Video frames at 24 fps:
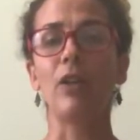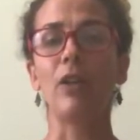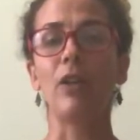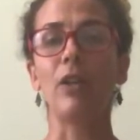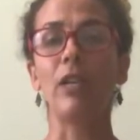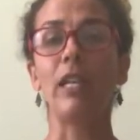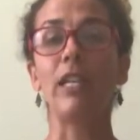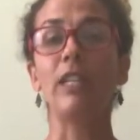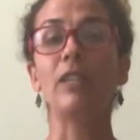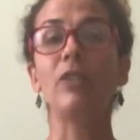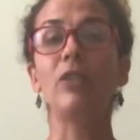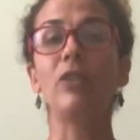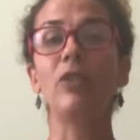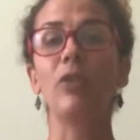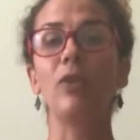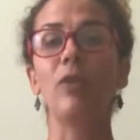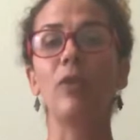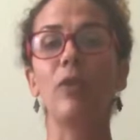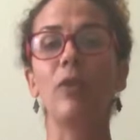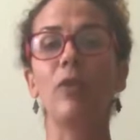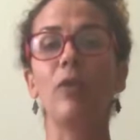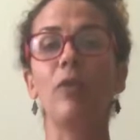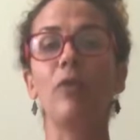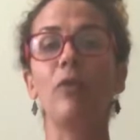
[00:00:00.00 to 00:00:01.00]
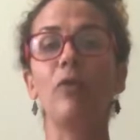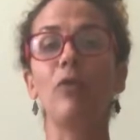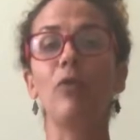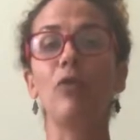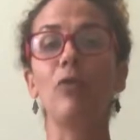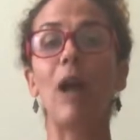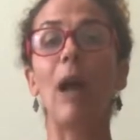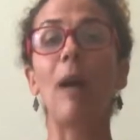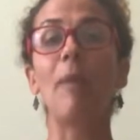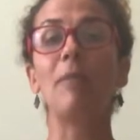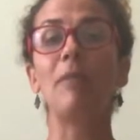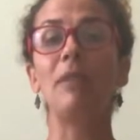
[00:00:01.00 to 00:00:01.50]
needs to
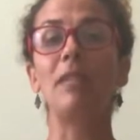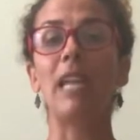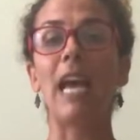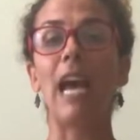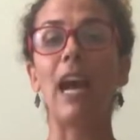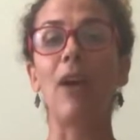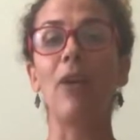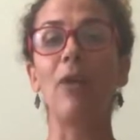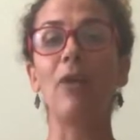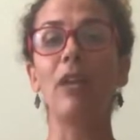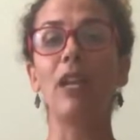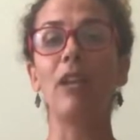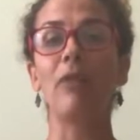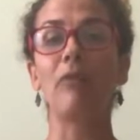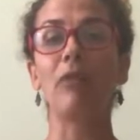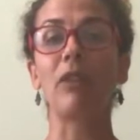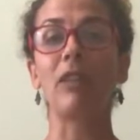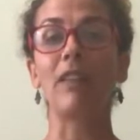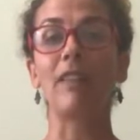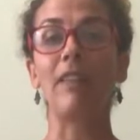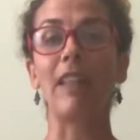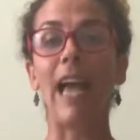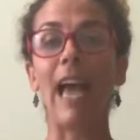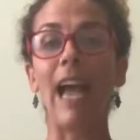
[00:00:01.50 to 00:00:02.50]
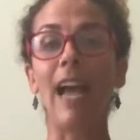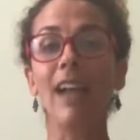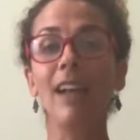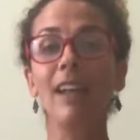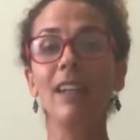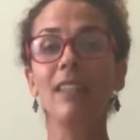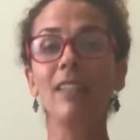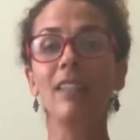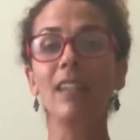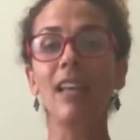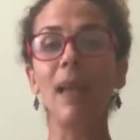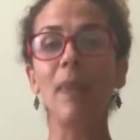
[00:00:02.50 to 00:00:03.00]
drop down and
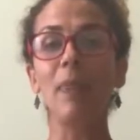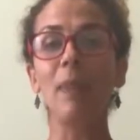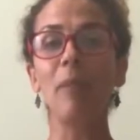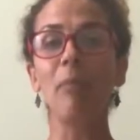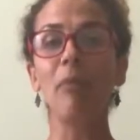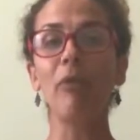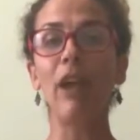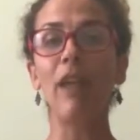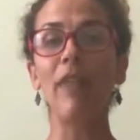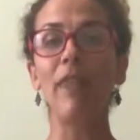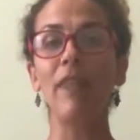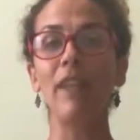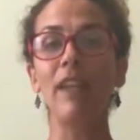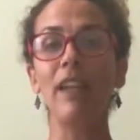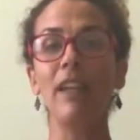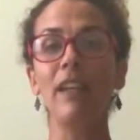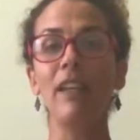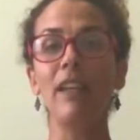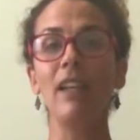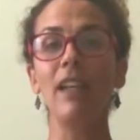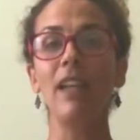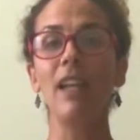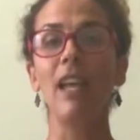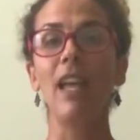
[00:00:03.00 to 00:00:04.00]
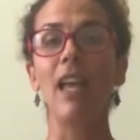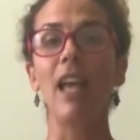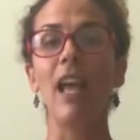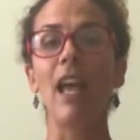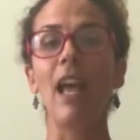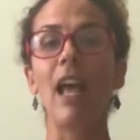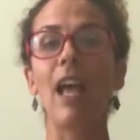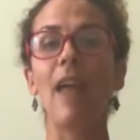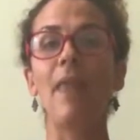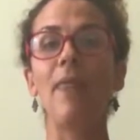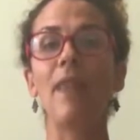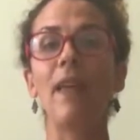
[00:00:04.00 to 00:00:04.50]
relax on the breath in,
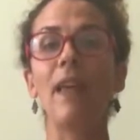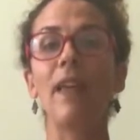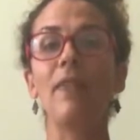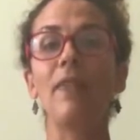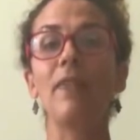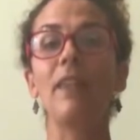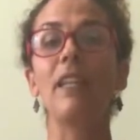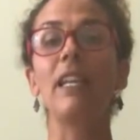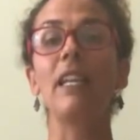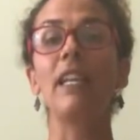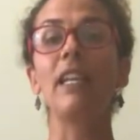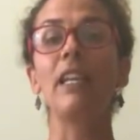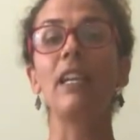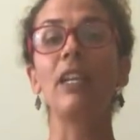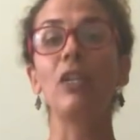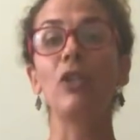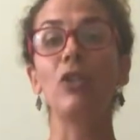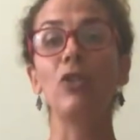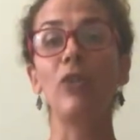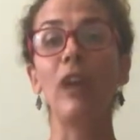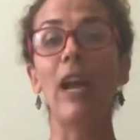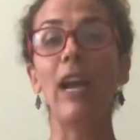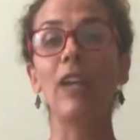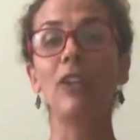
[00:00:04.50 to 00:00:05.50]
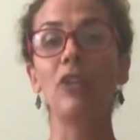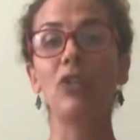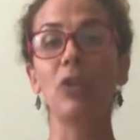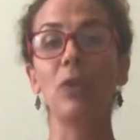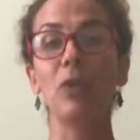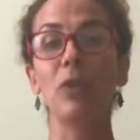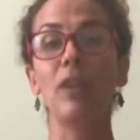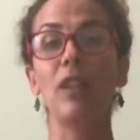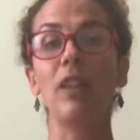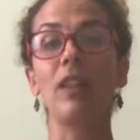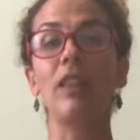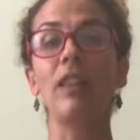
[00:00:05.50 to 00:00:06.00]
and then the contraction
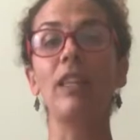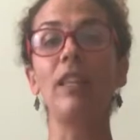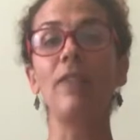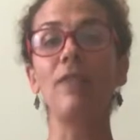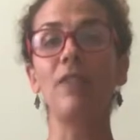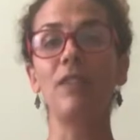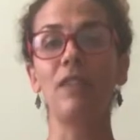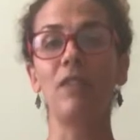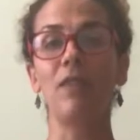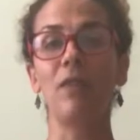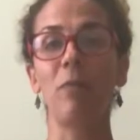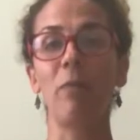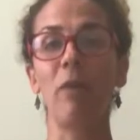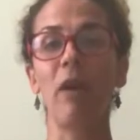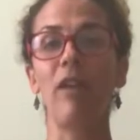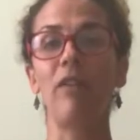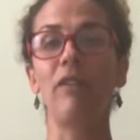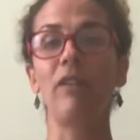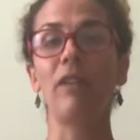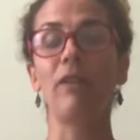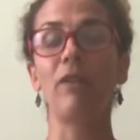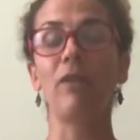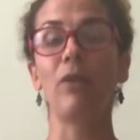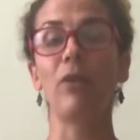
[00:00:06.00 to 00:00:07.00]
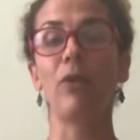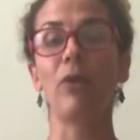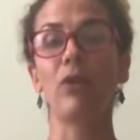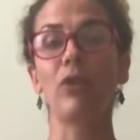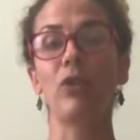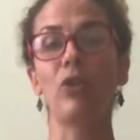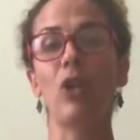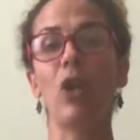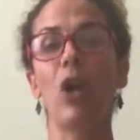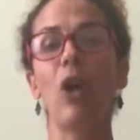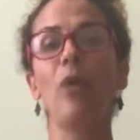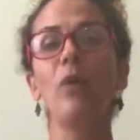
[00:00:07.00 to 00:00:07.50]
or the lift of the pelvic floor
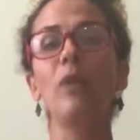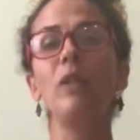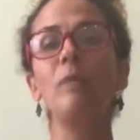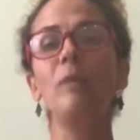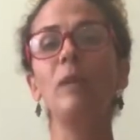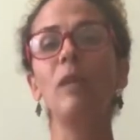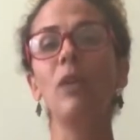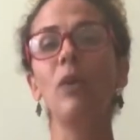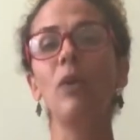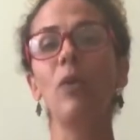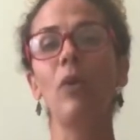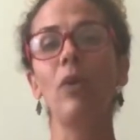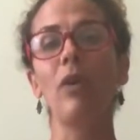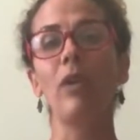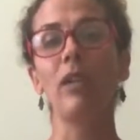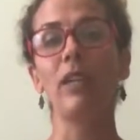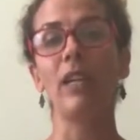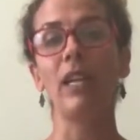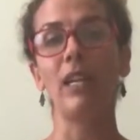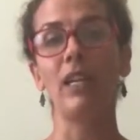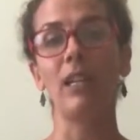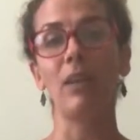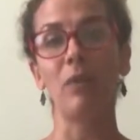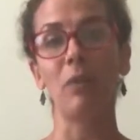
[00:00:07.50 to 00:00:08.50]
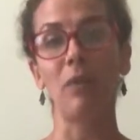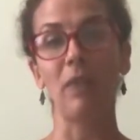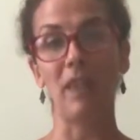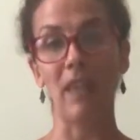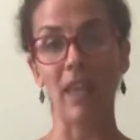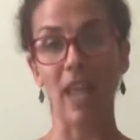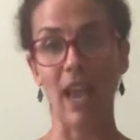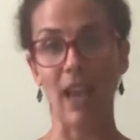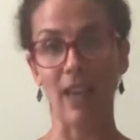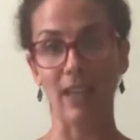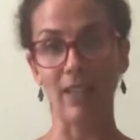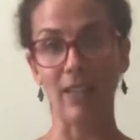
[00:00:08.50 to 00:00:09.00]
should always be coordinated with the
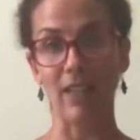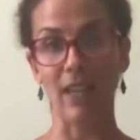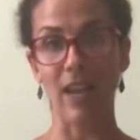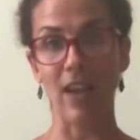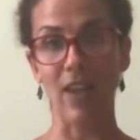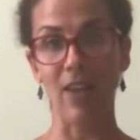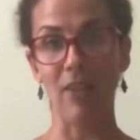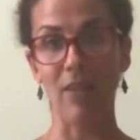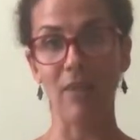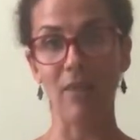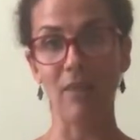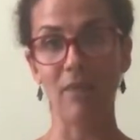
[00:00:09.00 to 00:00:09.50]
exhale.